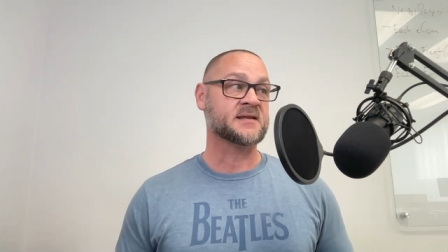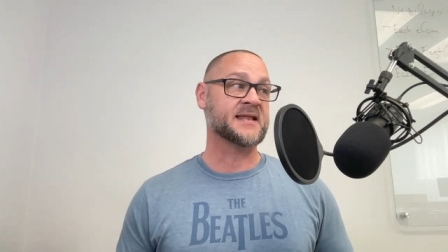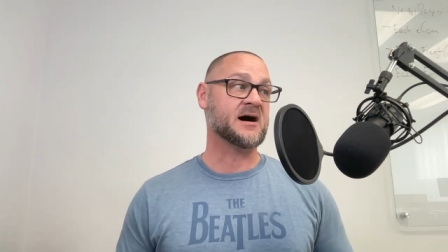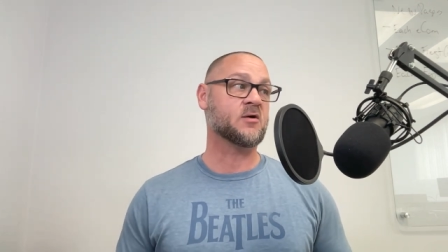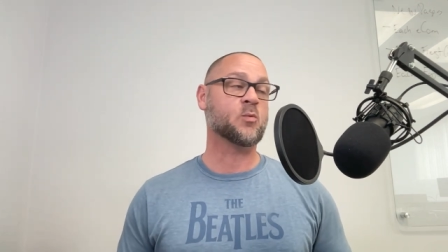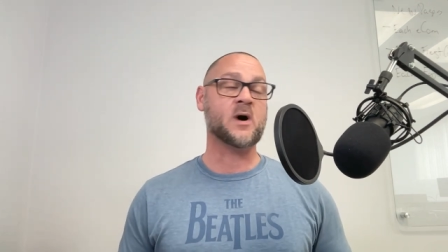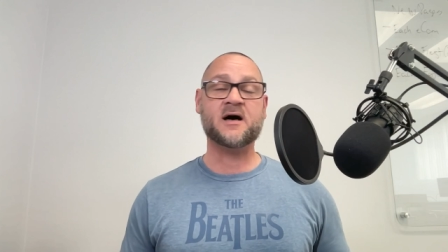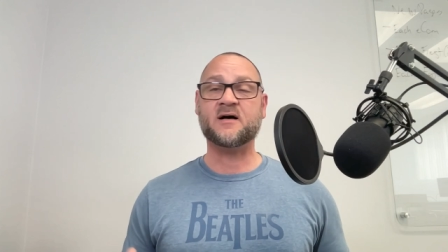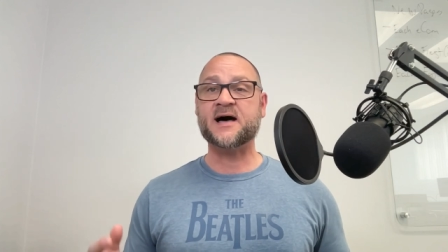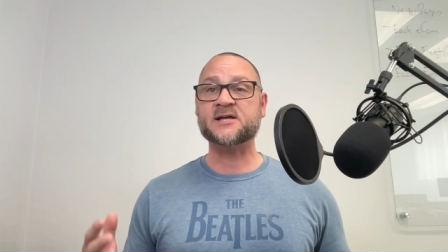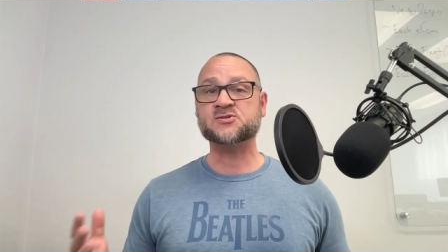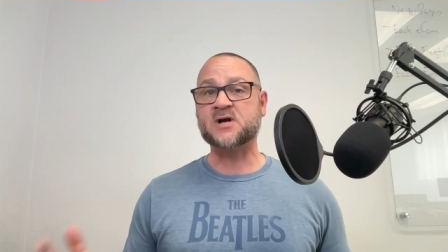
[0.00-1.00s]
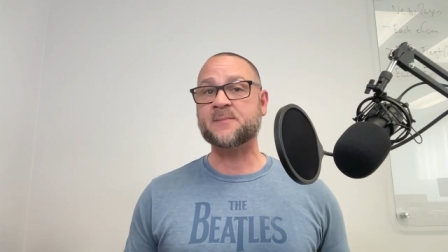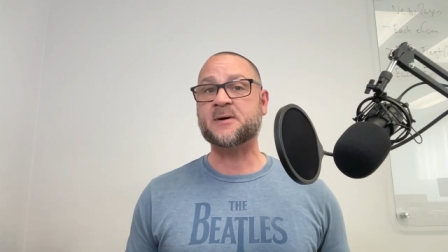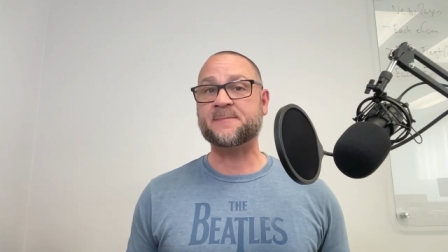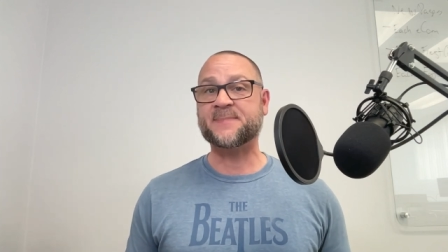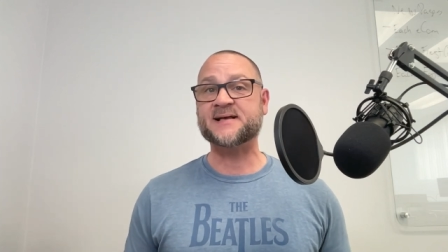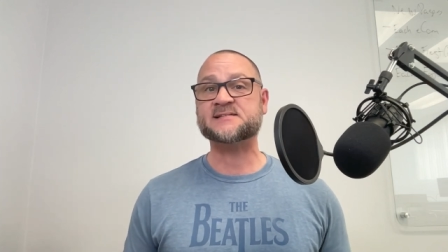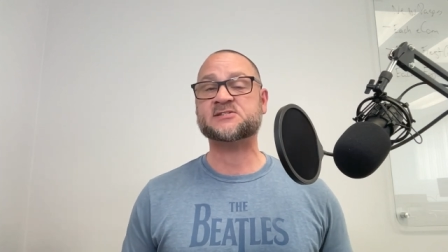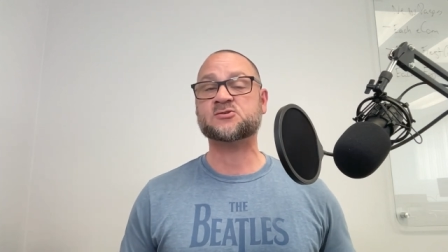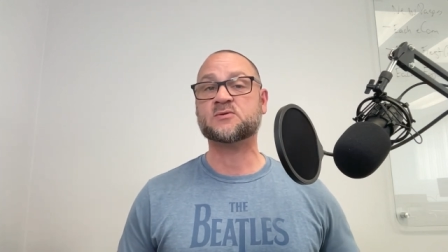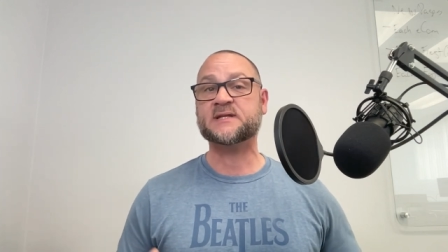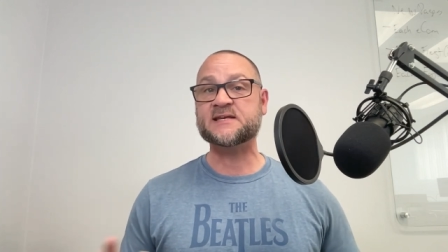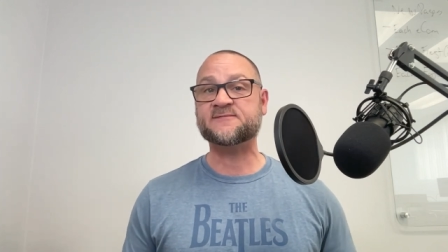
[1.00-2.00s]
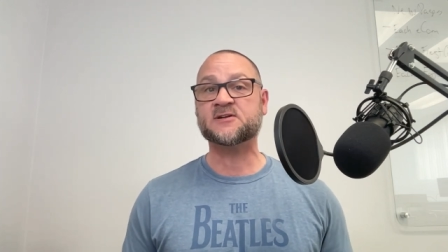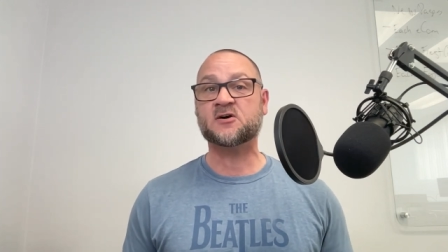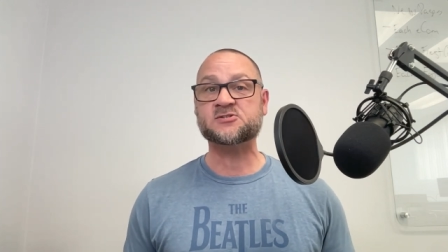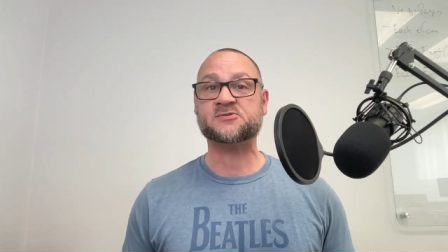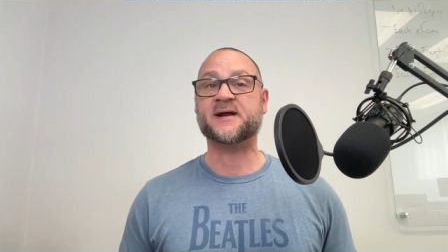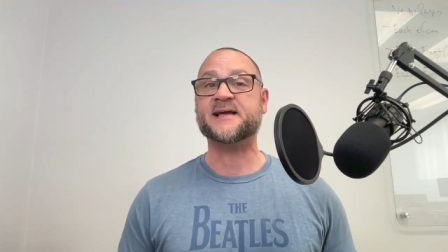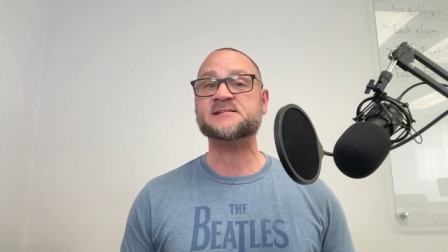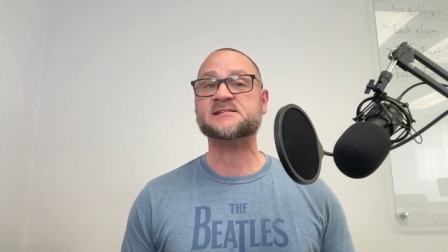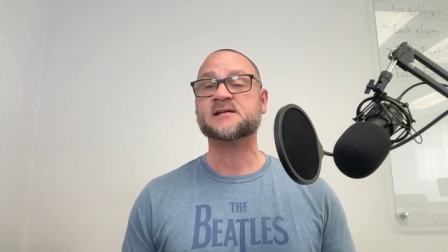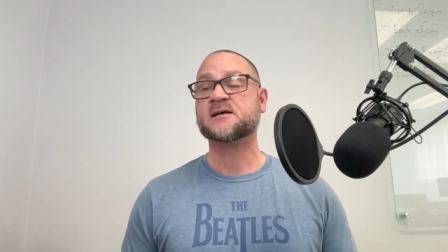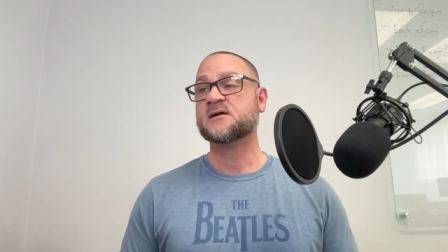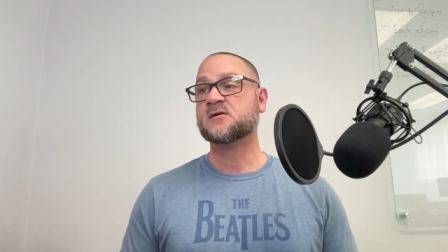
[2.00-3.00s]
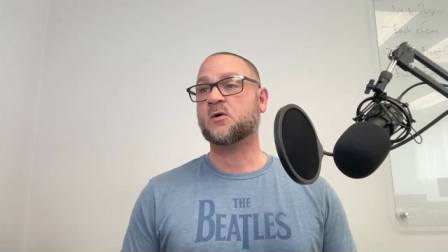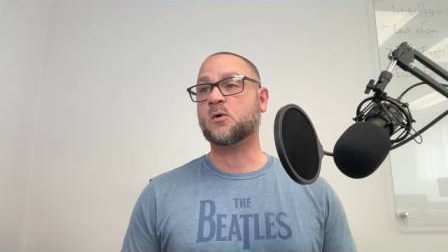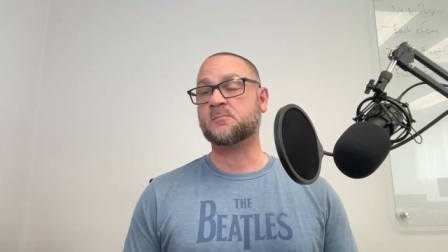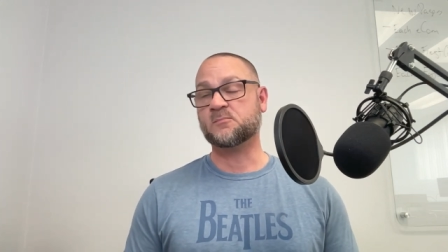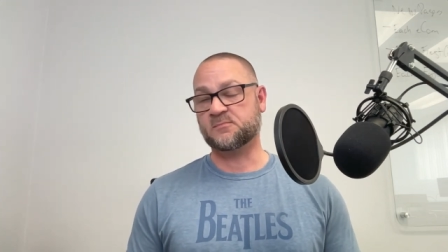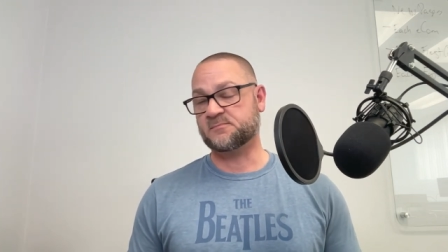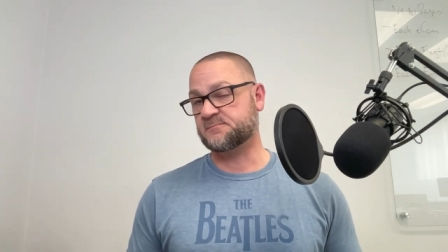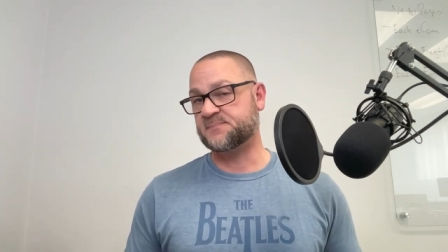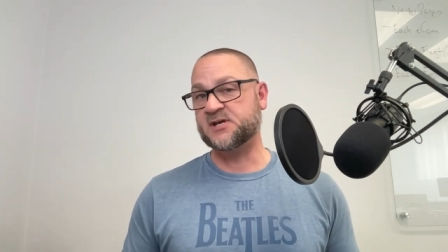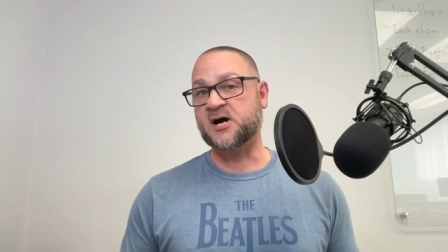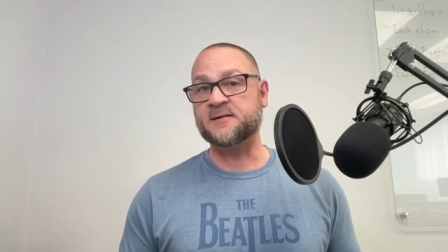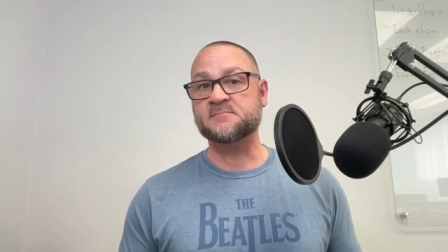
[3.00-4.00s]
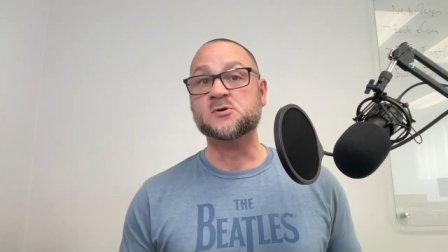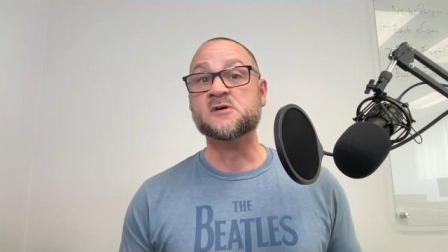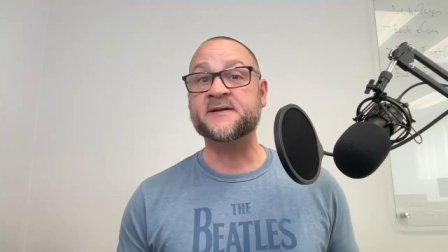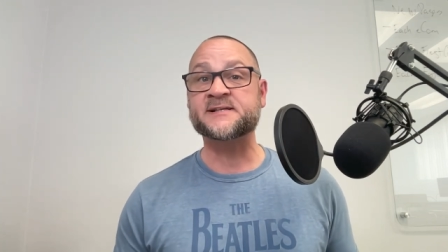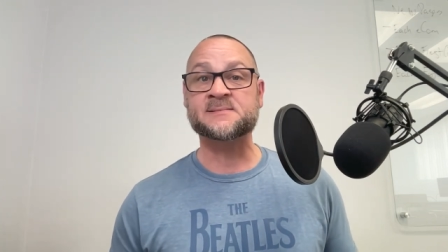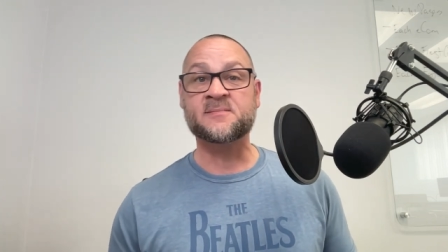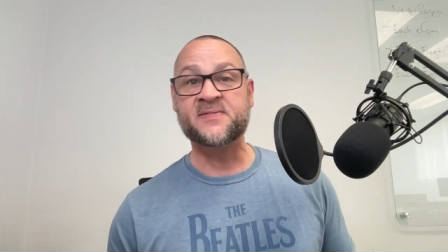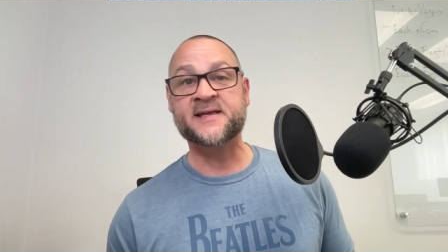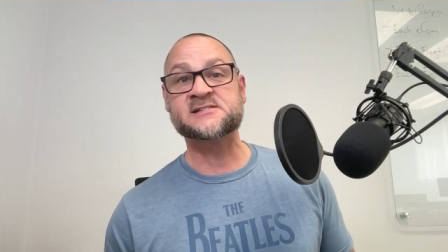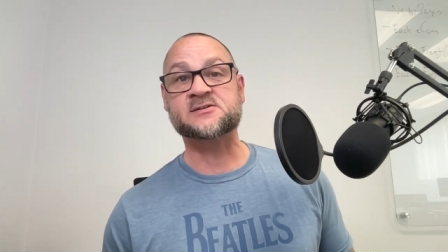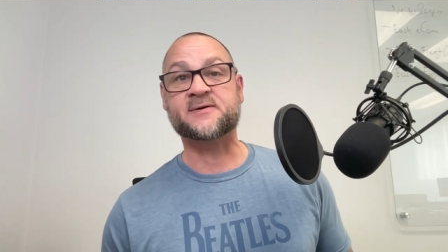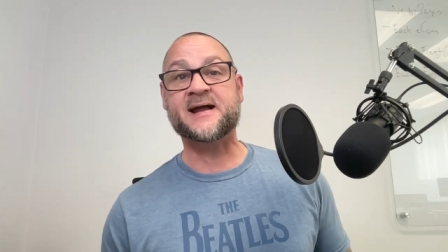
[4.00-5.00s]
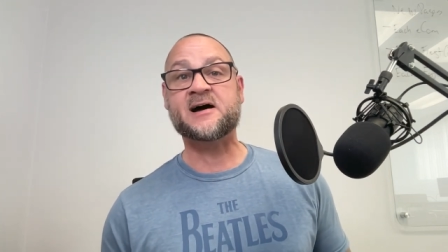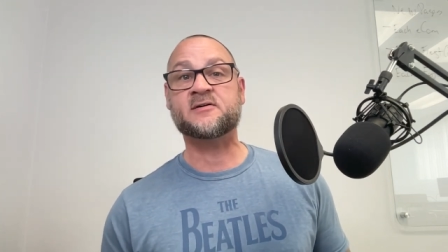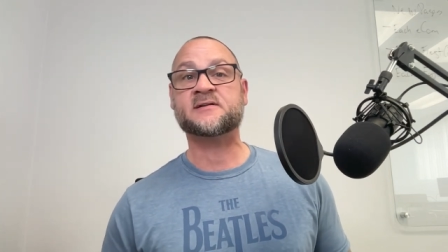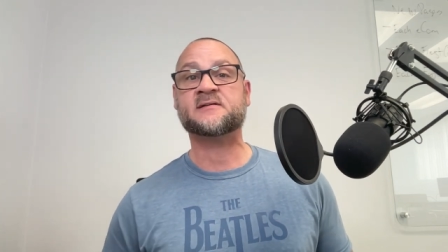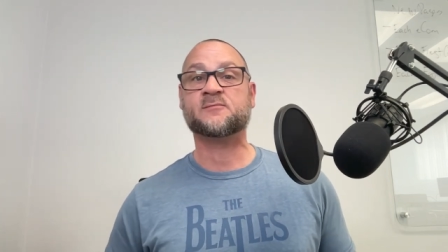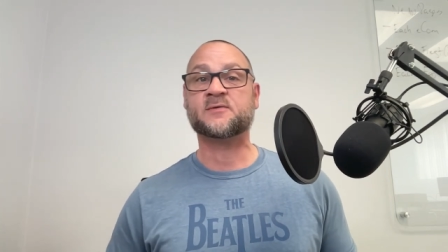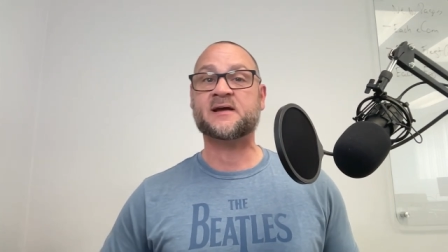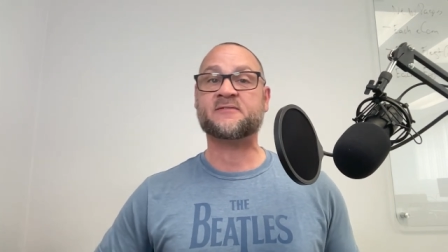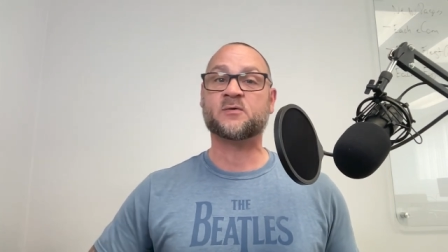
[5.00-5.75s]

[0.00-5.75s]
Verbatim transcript: Now, while I try my best to leave no trace beyond moving some things around every